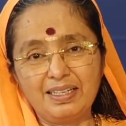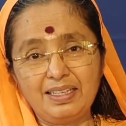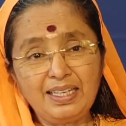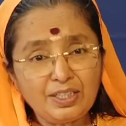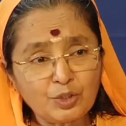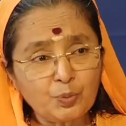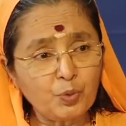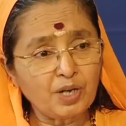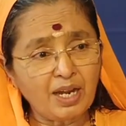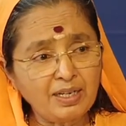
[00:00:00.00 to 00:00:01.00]
Each
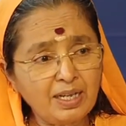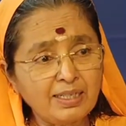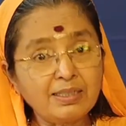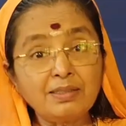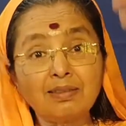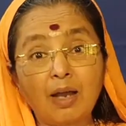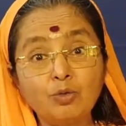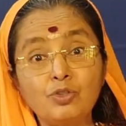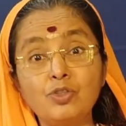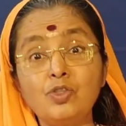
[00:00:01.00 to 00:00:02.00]
Purana is
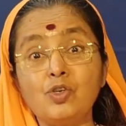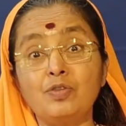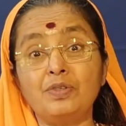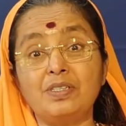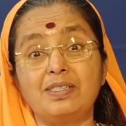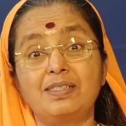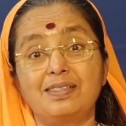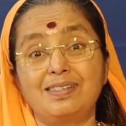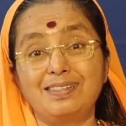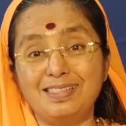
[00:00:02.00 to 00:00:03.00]
thousands of
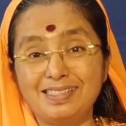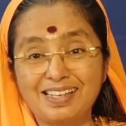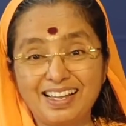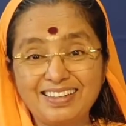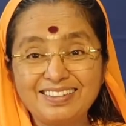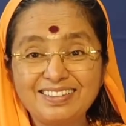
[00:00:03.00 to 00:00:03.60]
verses, understand.